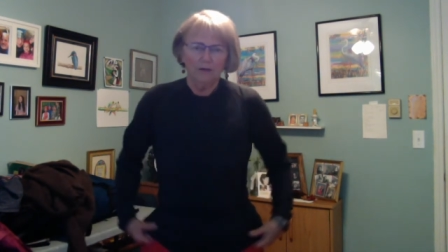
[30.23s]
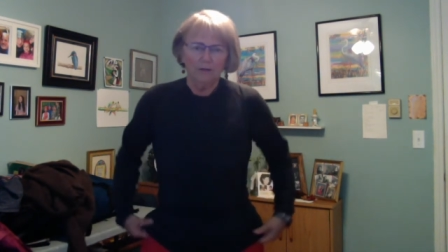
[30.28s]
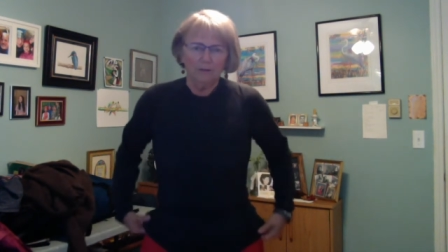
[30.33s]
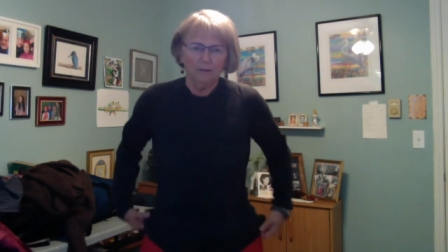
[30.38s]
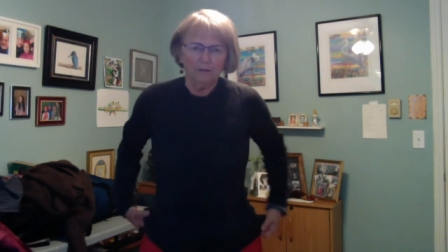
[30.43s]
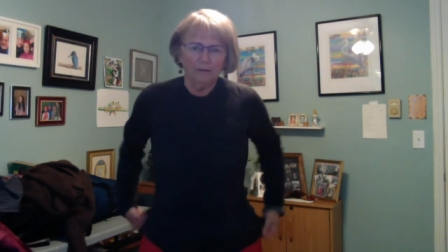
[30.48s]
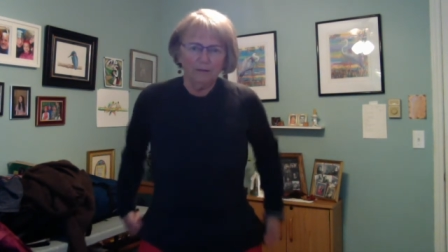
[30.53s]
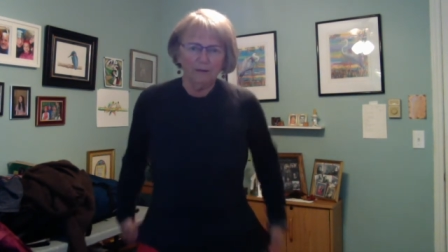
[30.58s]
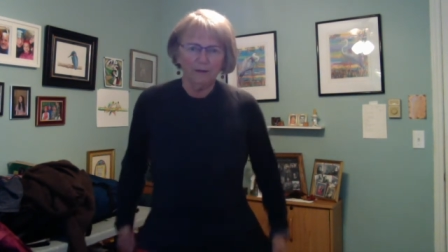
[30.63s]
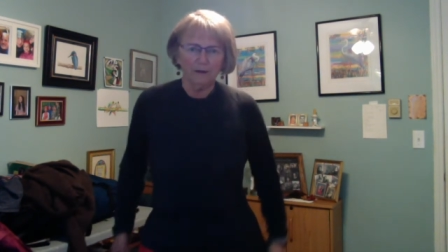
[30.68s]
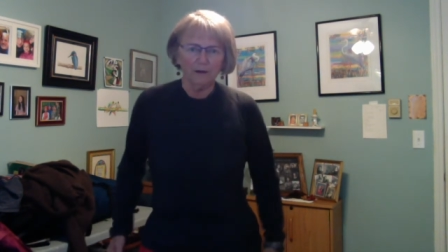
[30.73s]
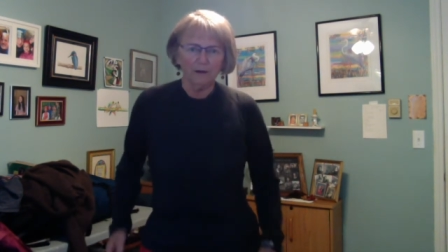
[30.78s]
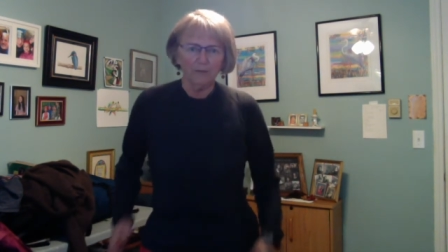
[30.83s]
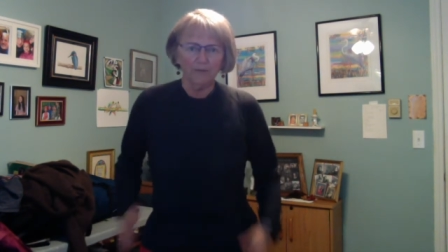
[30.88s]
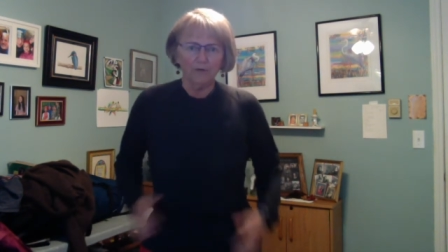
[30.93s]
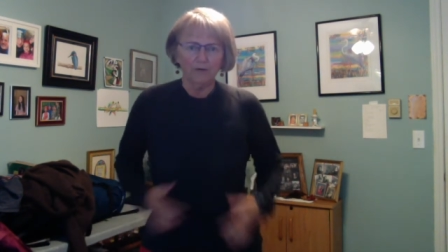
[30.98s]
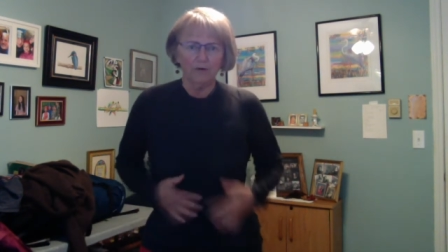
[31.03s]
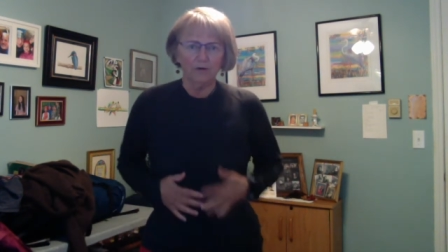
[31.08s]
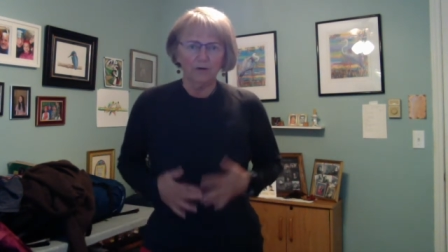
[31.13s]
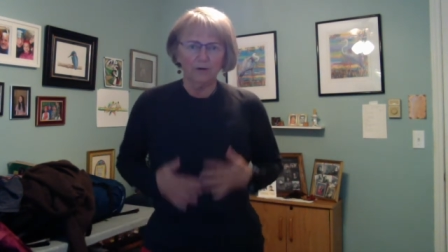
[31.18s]
Then I
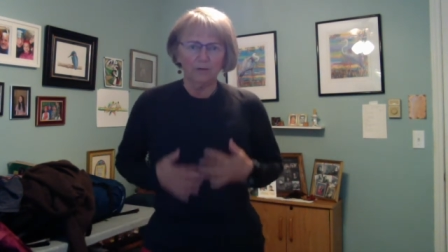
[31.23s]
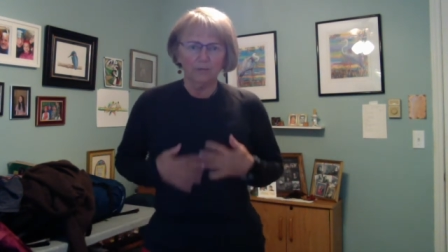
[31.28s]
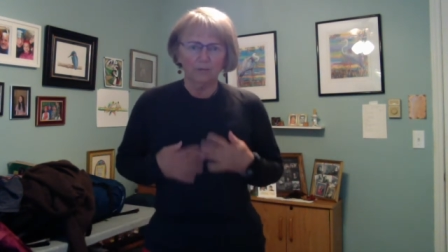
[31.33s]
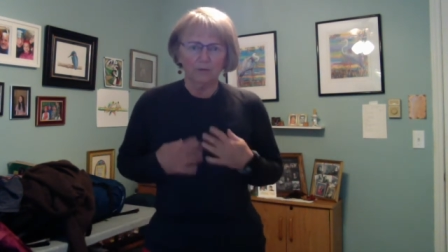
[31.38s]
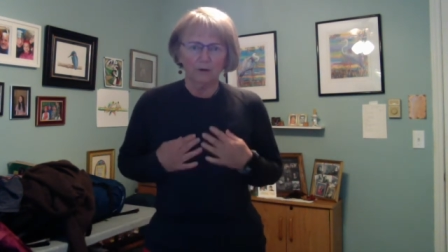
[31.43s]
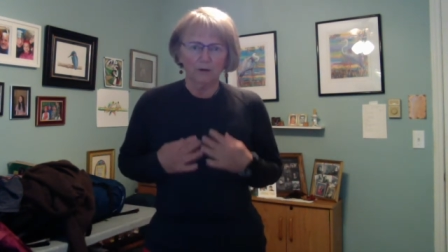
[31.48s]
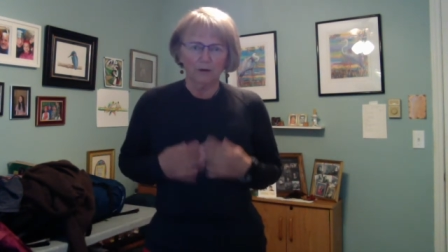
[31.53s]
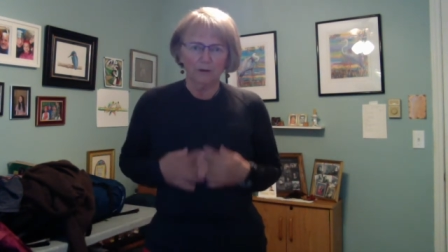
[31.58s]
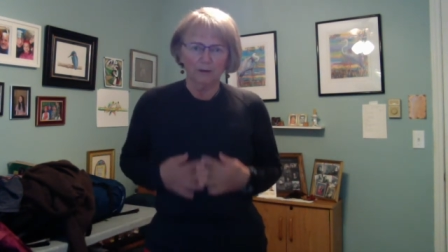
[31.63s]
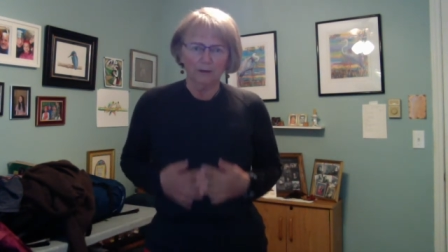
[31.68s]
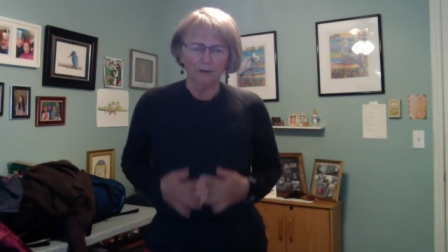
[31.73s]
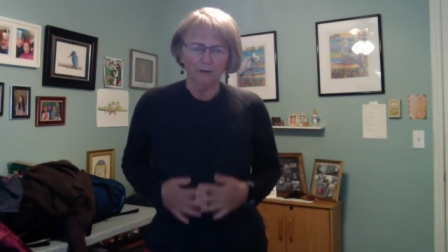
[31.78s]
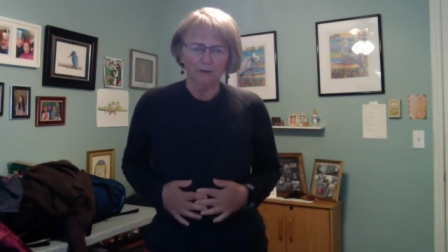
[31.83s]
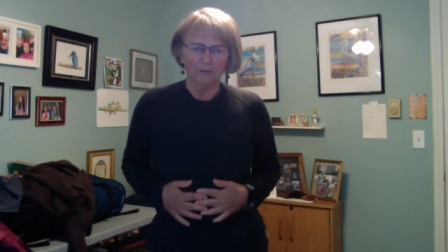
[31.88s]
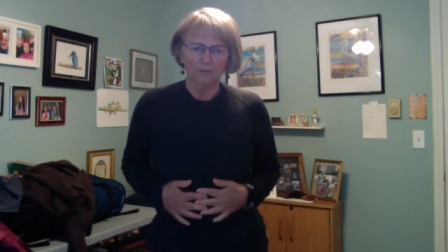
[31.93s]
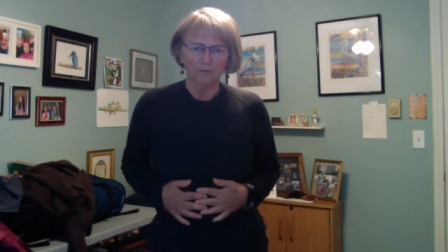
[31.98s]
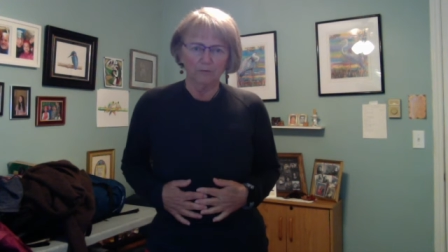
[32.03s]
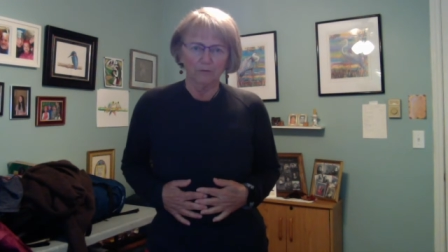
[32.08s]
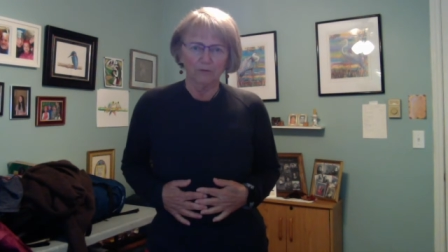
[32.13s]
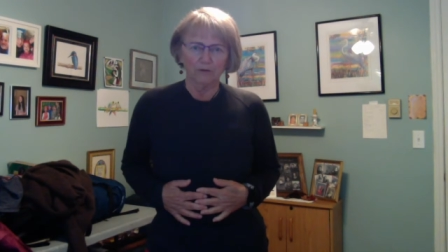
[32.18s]
put on my
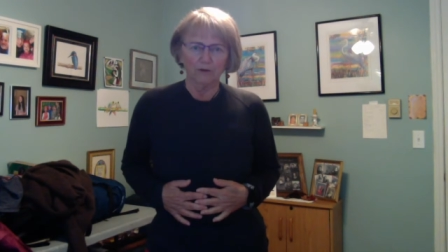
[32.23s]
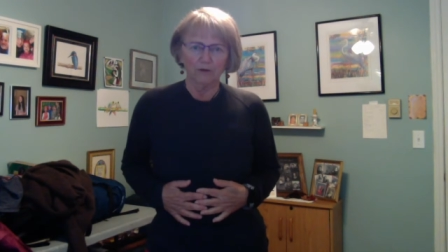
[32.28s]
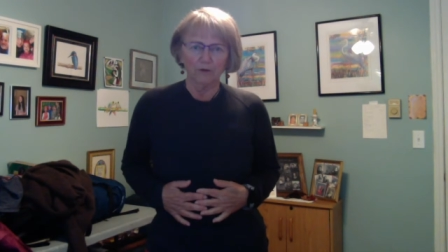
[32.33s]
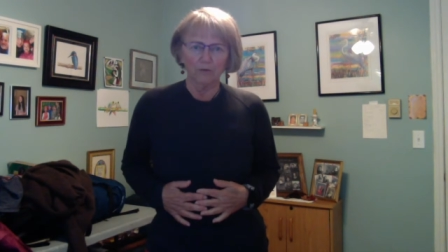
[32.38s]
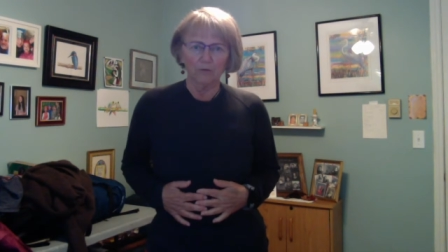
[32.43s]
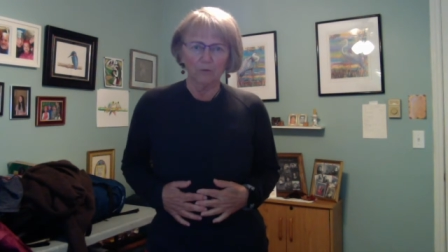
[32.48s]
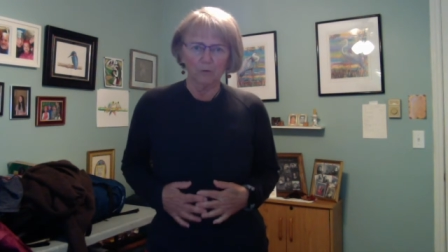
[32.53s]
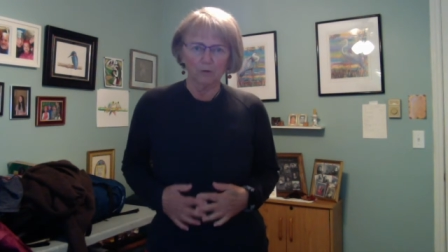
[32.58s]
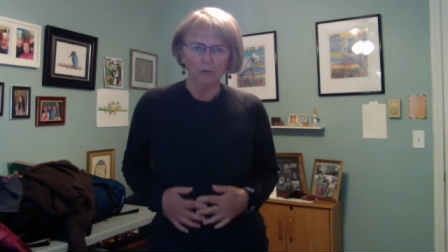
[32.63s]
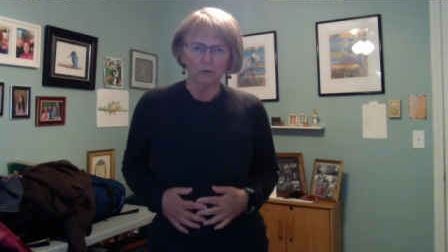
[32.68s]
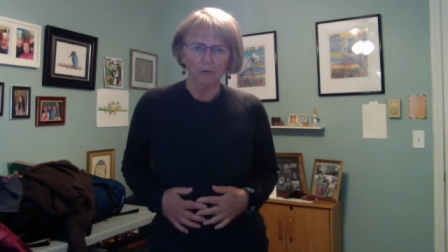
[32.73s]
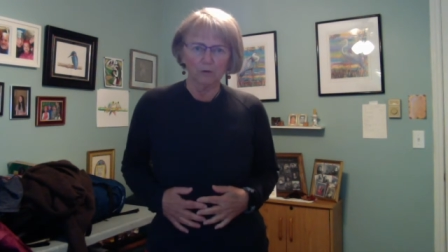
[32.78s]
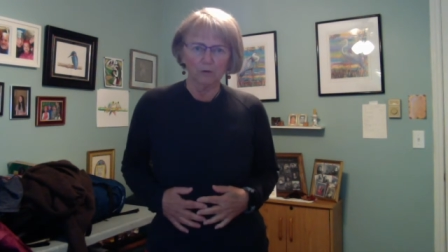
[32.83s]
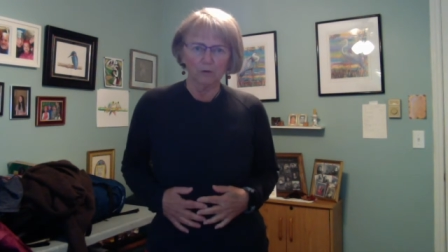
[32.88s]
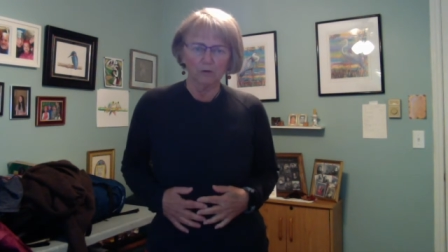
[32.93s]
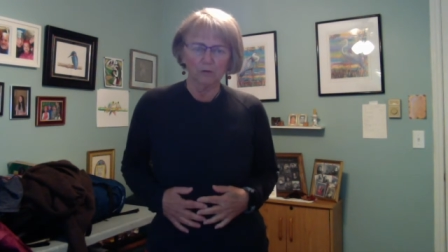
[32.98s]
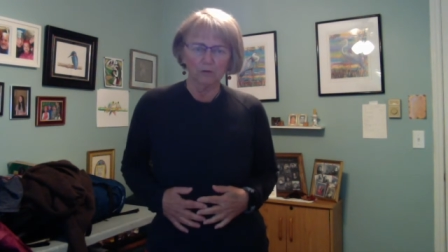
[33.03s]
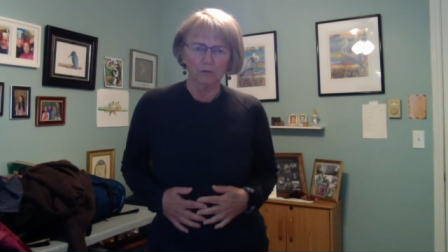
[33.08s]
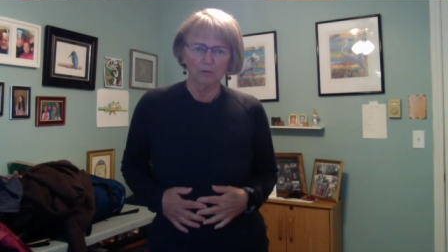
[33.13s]
merino wool